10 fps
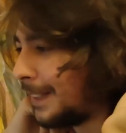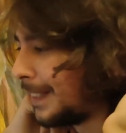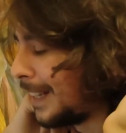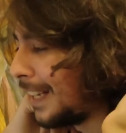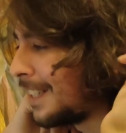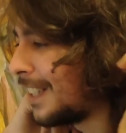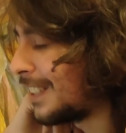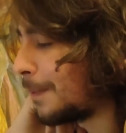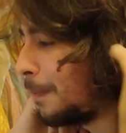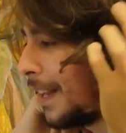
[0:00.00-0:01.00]
I
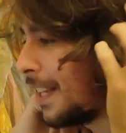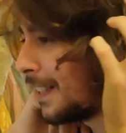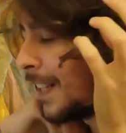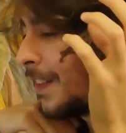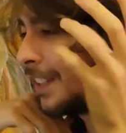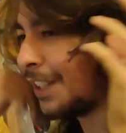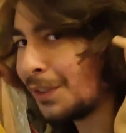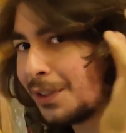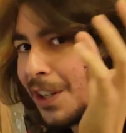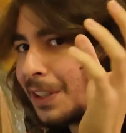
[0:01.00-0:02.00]
just played everything
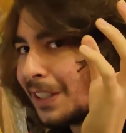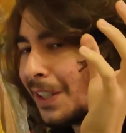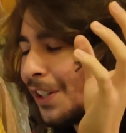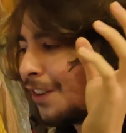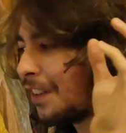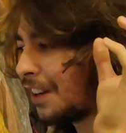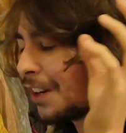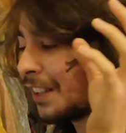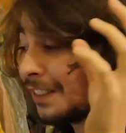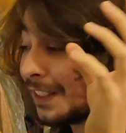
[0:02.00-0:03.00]
forte or
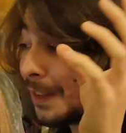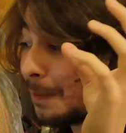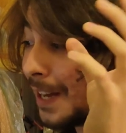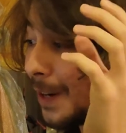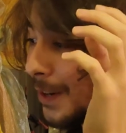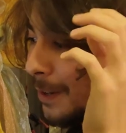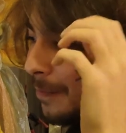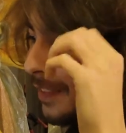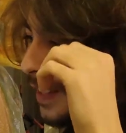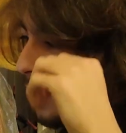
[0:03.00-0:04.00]
everything piano.
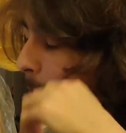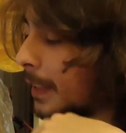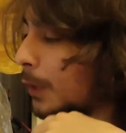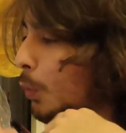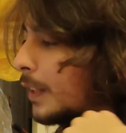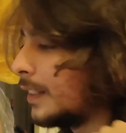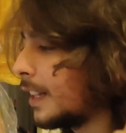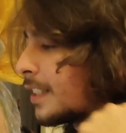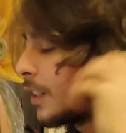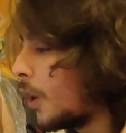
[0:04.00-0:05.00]
But when
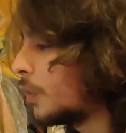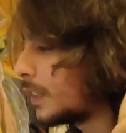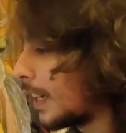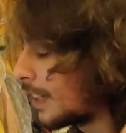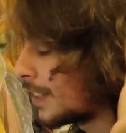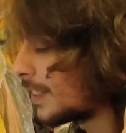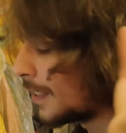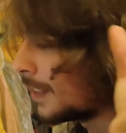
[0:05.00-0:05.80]
there's contrasts,